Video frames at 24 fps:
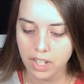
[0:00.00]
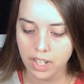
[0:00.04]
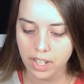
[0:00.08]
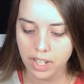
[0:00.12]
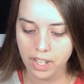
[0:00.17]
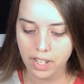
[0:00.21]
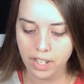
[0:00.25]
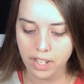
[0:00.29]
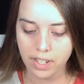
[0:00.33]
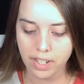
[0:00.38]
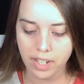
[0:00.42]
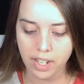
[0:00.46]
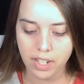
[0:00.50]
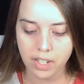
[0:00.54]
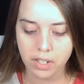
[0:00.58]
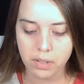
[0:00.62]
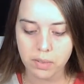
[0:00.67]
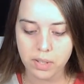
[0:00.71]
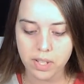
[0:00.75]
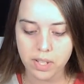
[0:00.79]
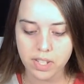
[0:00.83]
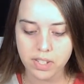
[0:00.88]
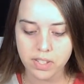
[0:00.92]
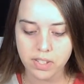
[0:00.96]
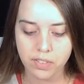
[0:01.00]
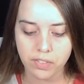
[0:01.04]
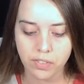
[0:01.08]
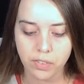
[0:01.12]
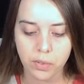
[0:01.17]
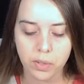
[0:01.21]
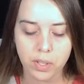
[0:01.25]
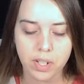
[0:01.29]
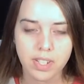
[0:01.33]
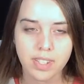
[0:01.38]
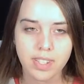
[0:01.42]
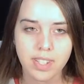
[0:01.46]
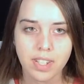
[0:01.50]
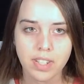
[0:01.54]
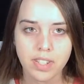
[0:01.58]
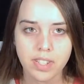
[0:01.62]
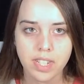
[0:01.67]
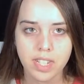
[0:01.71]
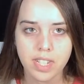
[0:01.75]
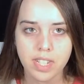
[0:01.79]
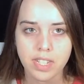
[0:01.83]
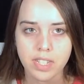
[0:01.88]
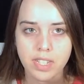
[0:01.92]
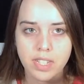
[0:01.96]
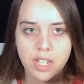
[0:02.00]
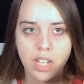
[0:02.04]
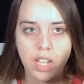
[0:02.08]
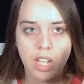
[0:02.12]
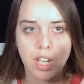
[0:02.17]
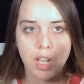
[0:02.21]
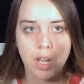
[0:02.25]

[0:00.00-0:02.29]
And I know that Sephora sells this,